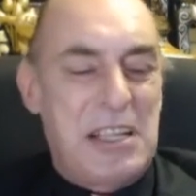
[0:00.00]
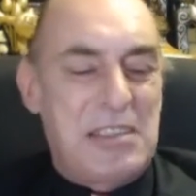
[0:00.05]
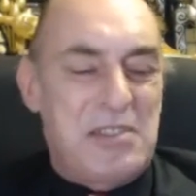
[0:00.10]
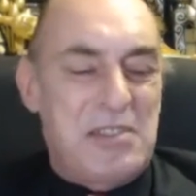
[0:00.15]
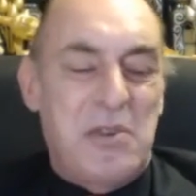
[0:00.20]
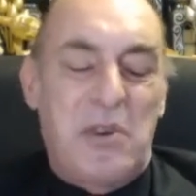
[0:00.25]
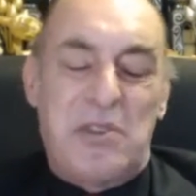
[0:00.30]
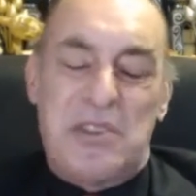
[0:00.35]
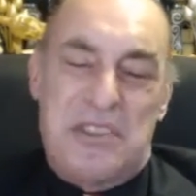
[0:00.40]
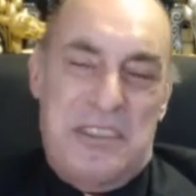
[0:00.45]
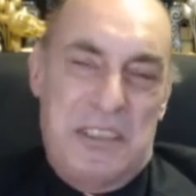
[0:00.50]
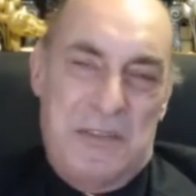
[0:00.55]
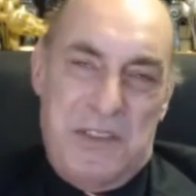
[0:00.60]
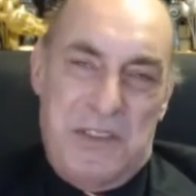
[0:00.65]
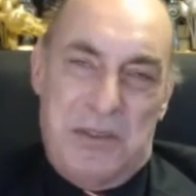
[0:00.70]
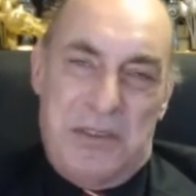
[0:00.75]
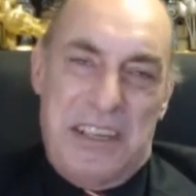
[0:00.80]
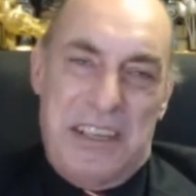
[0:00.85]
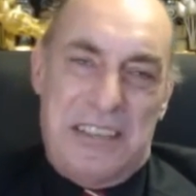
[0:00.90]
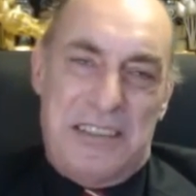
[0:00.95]
It's not a
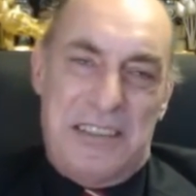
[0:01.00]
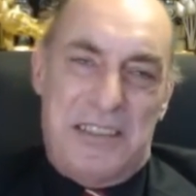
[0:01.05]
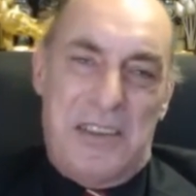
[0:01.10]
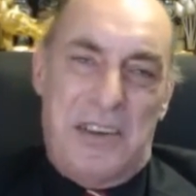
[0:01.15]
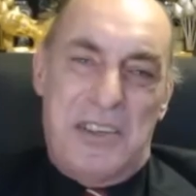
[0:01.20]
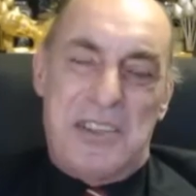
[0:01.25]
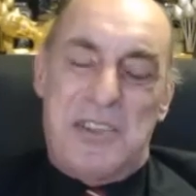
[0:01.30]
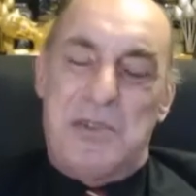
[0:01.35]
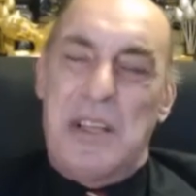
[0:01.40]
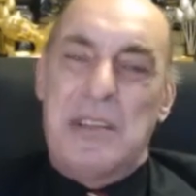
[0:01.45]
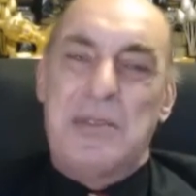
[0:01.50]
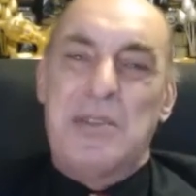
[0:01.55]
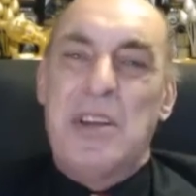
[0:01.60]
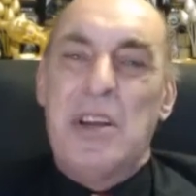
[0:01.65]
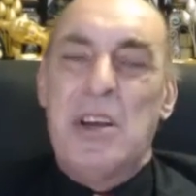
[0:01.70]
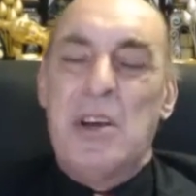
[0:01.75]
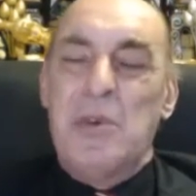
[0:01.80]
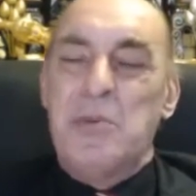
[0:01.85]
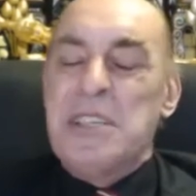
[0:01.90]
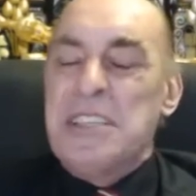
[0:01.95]
difficult exercise, and
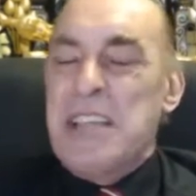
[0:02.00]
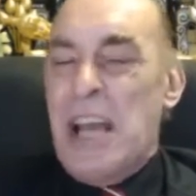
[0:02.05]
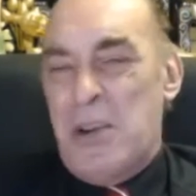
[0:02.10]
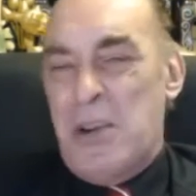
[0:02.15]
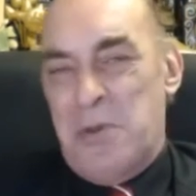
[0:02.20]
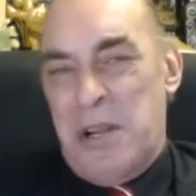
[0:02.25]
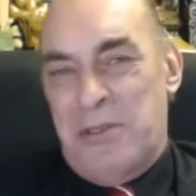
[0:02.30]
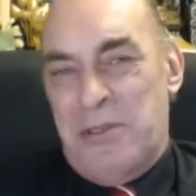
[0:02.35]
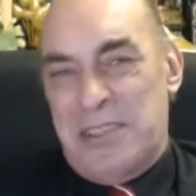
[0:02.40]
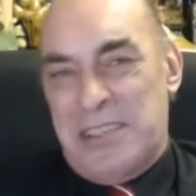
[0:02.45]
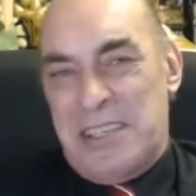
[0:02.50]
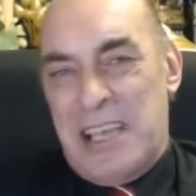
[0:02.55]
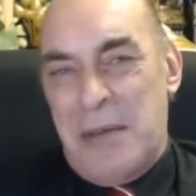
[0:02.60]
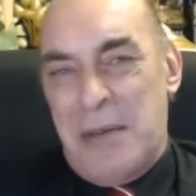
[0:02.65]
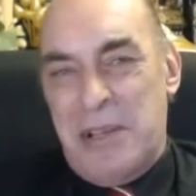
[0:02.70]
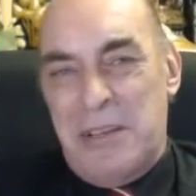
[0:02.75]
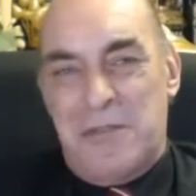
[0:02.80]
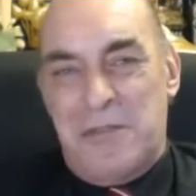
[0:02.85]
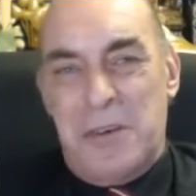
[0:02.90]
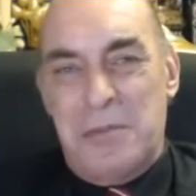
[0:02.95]
we know where it's
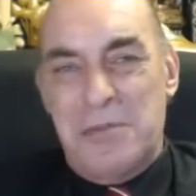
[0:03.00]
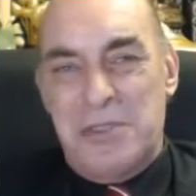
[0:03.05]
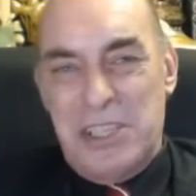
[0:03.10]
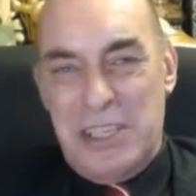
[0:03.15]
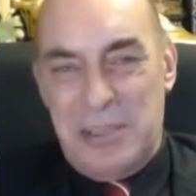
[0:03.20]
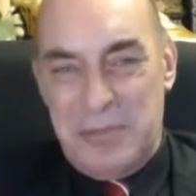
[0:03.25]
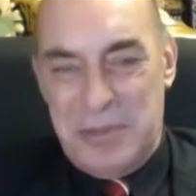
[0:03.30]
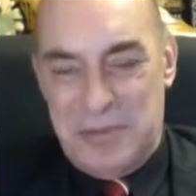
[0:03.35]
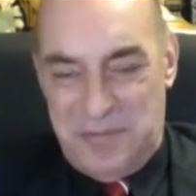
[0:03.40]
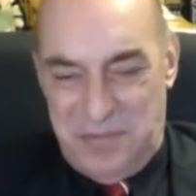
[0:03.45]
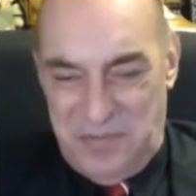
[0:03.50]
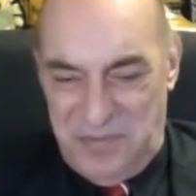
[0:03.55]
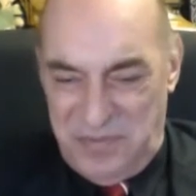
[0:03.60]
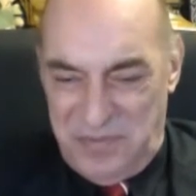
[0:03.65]
coming from, gentlemen.